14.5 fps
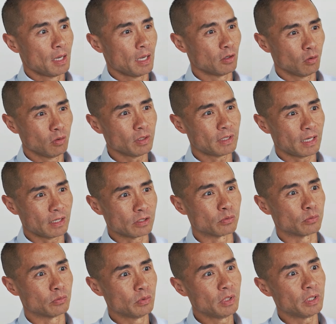And all of that is
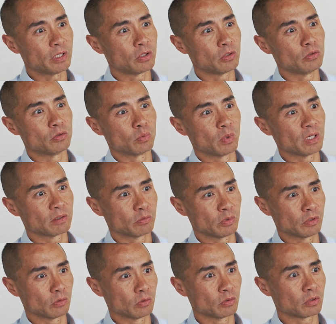really huge waste of
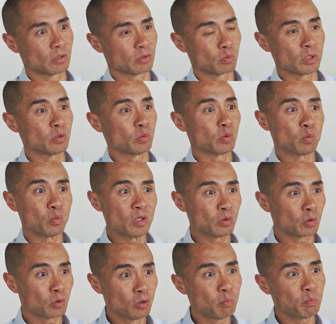resources,
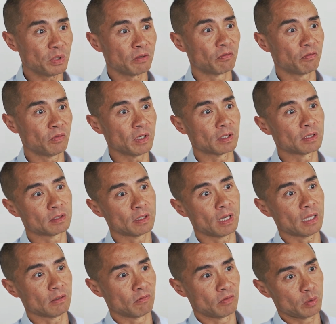which could be fixed
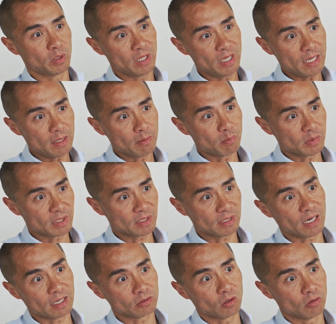at the very
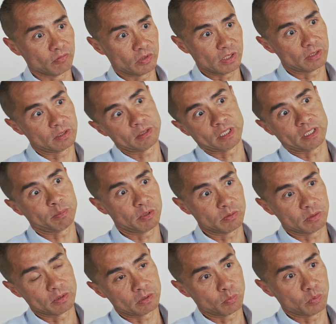start of this
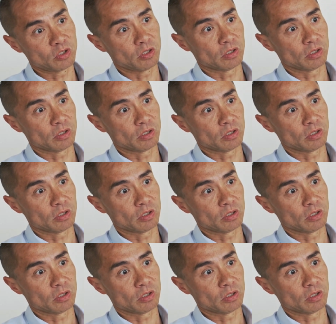experience, which